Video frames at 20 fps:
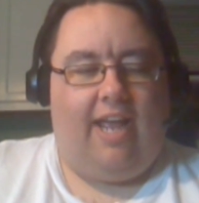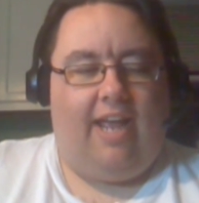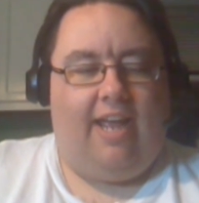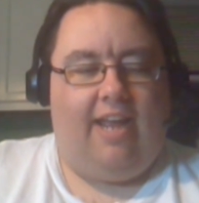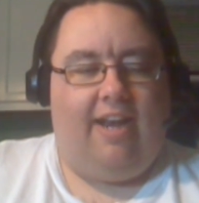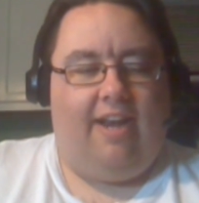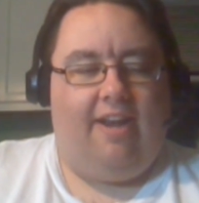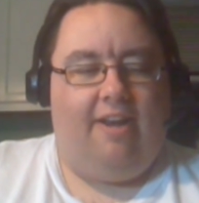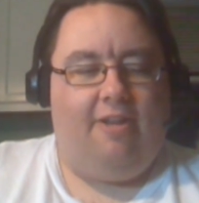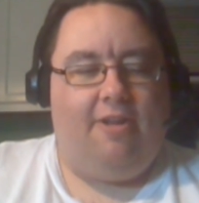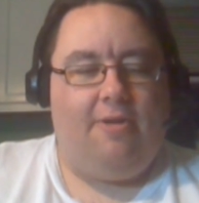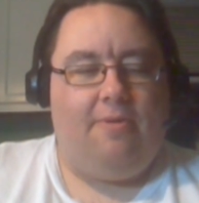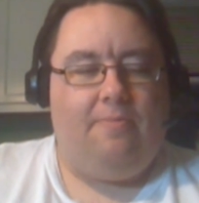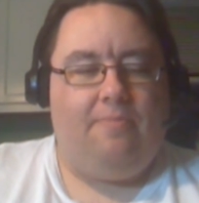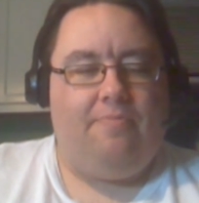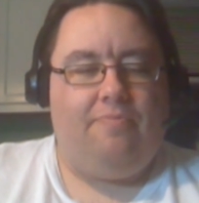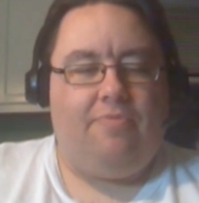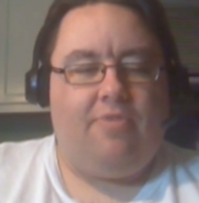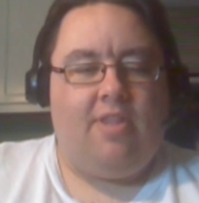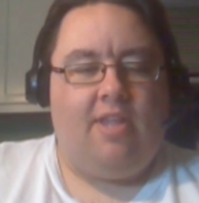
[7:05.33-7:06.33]
And
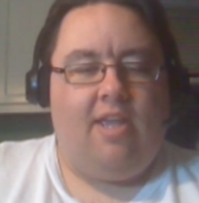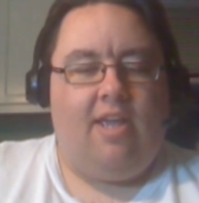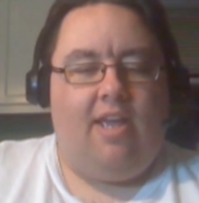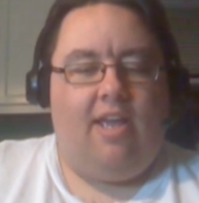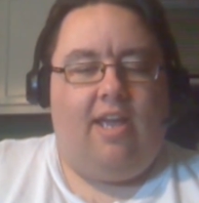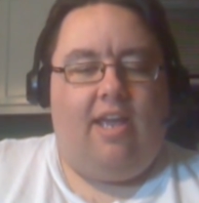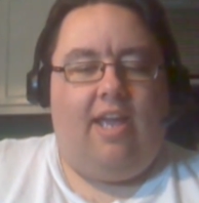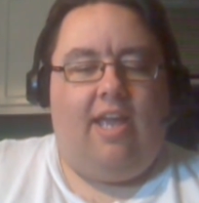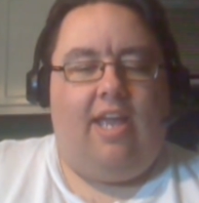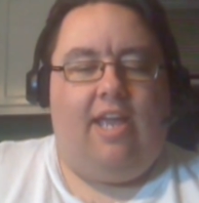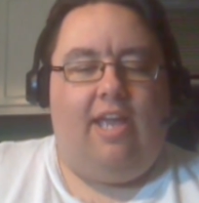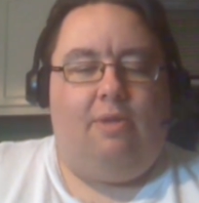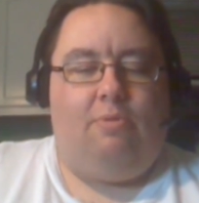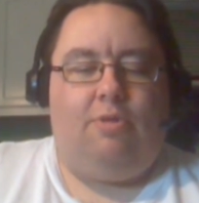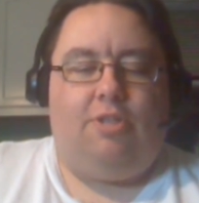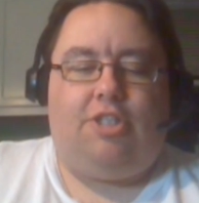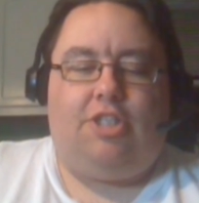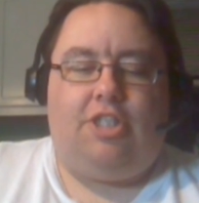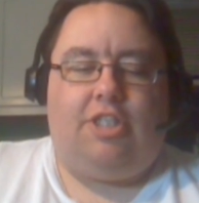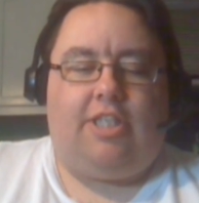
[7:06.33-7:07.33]
it
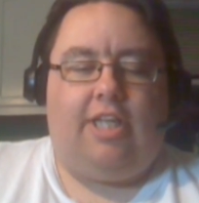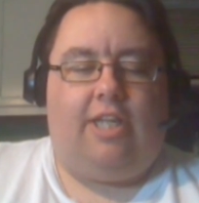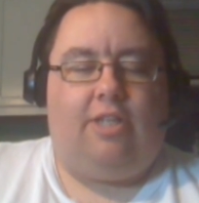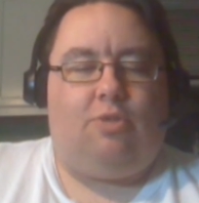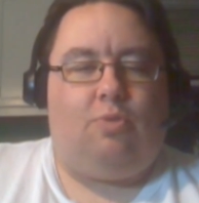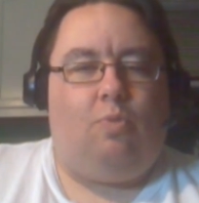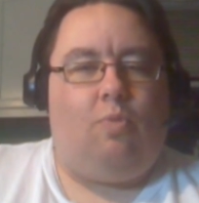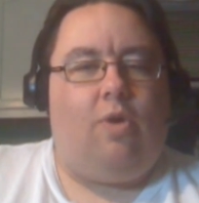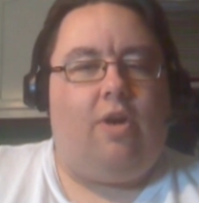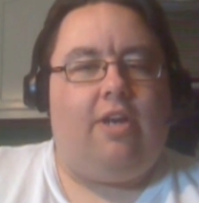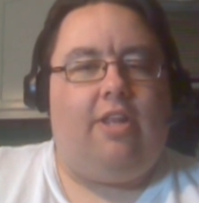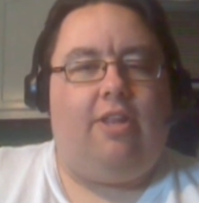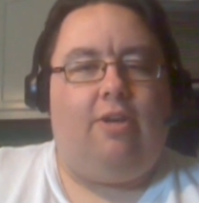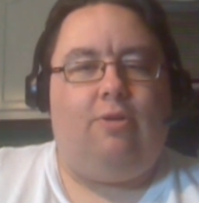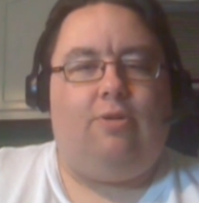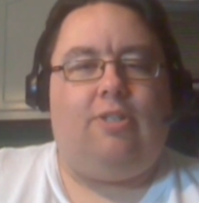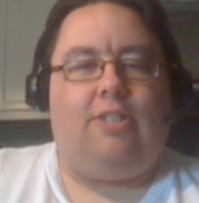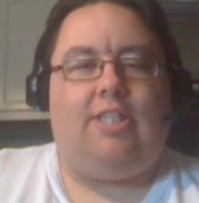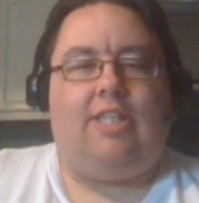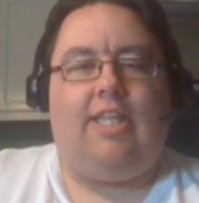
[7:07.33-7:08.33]
was just, it's one of
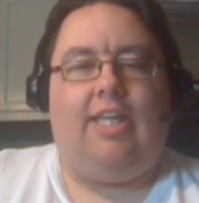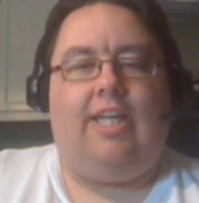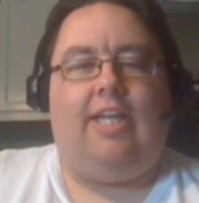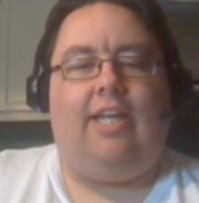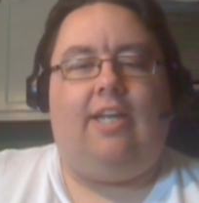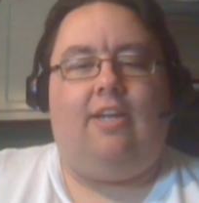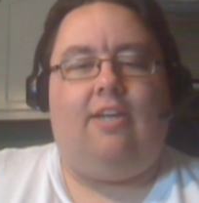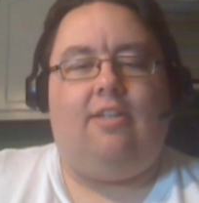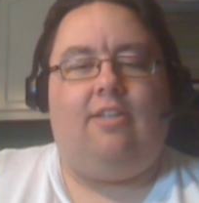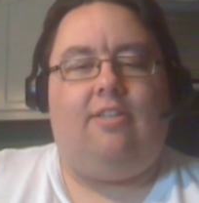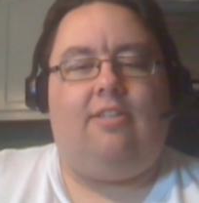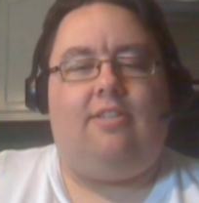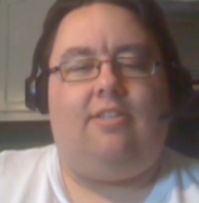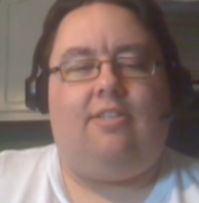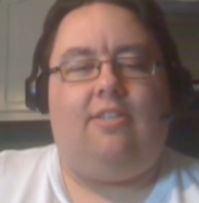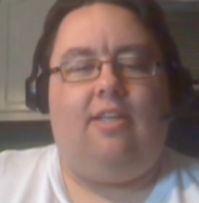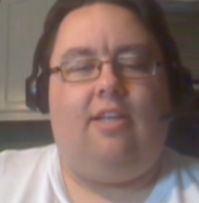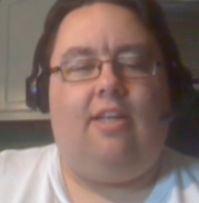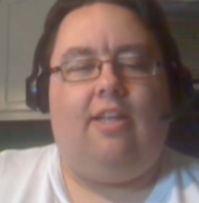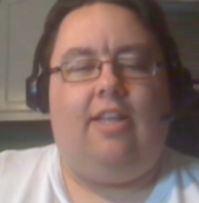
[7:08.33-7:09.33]
those
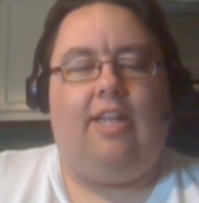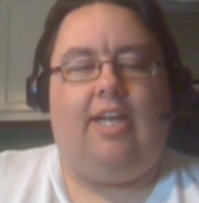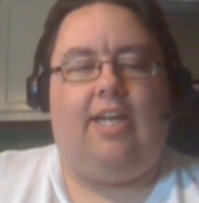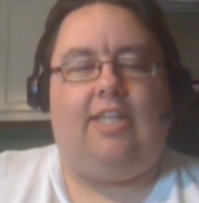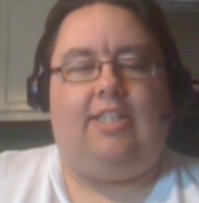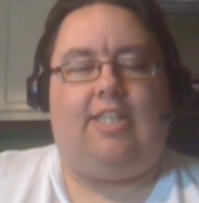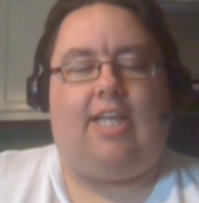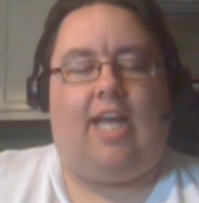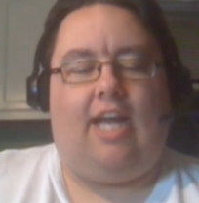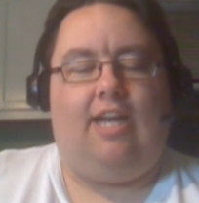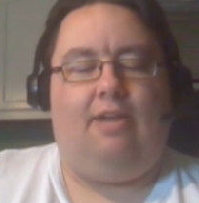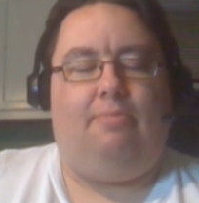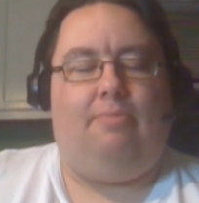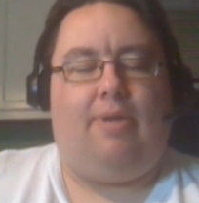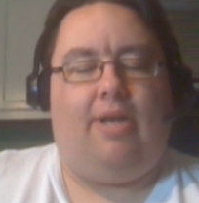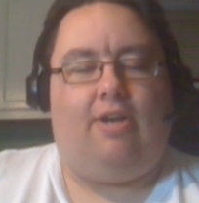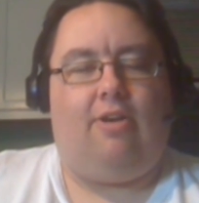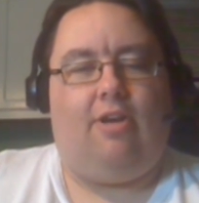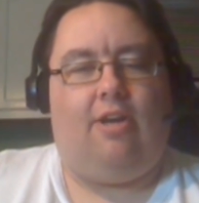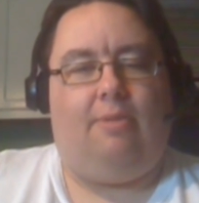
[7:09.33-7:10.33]
things that has kind
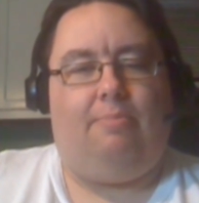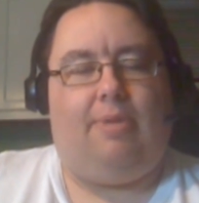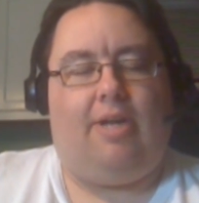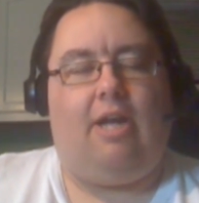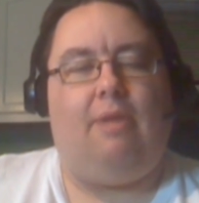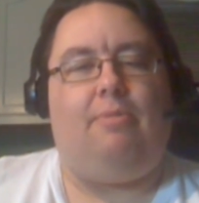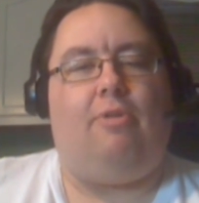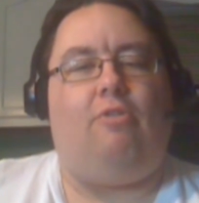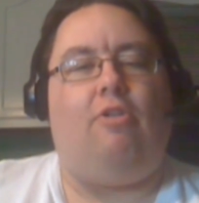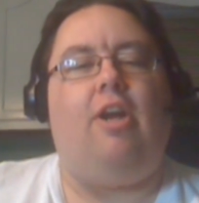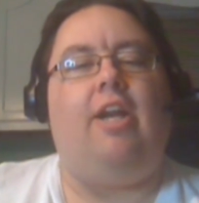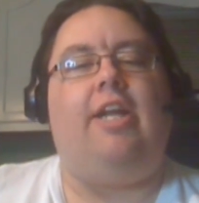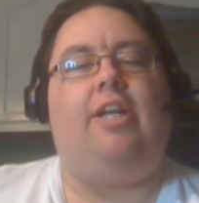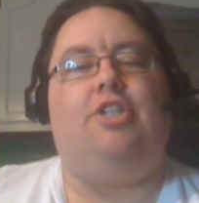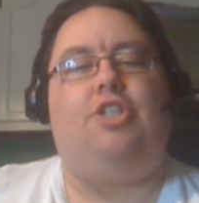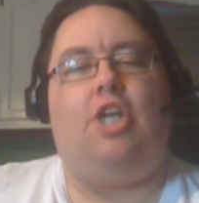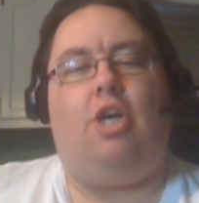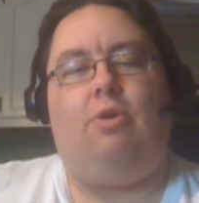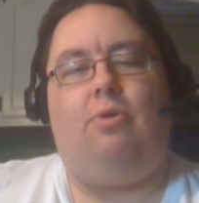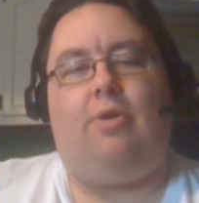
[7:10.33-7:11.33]
of become a
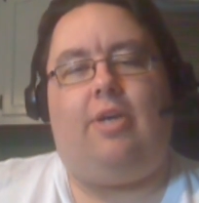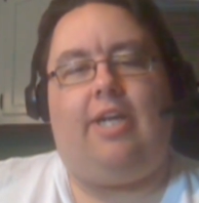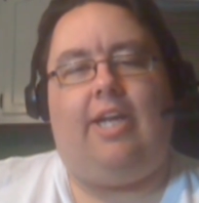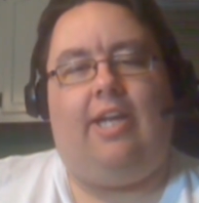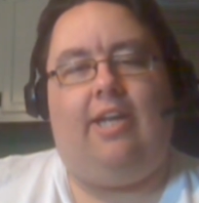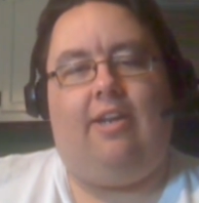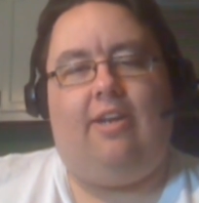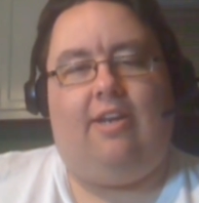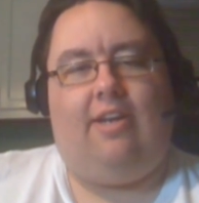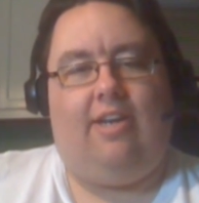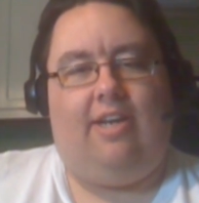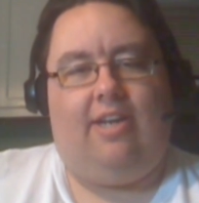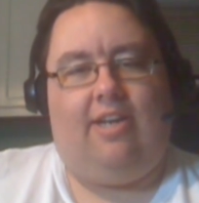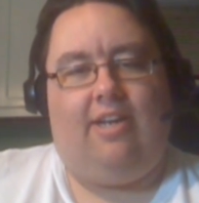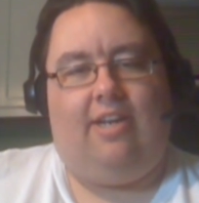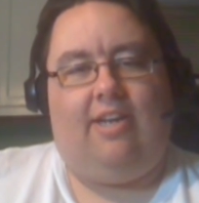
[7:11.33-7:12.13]
running joke in